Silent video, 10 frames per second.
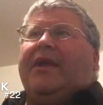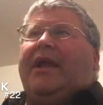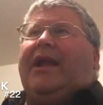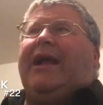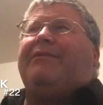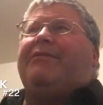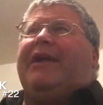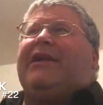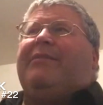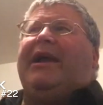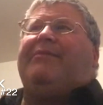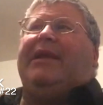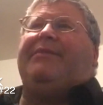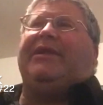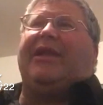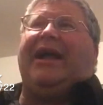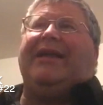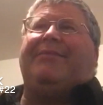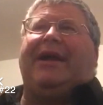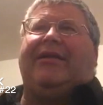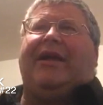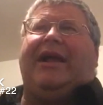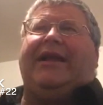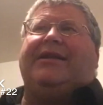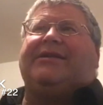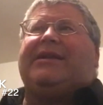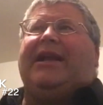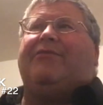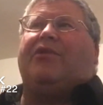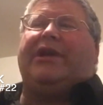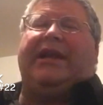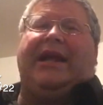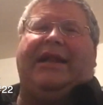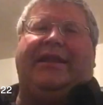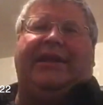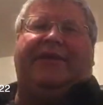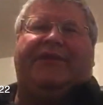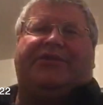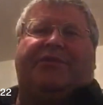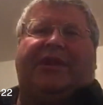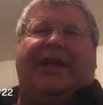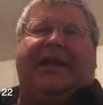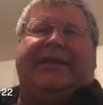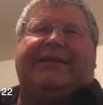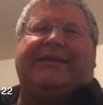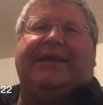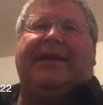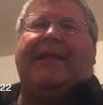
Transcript: And I would recommend maybe line by line, you're just kind of working on the individual lines